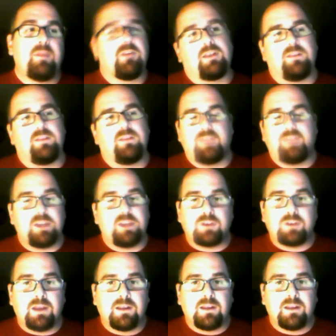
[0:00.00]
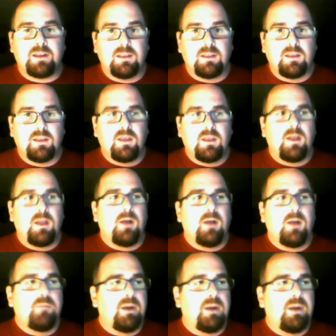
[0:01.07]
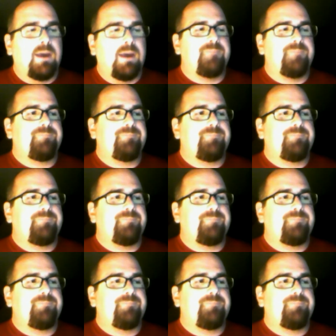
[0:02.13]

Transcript: love that trade. But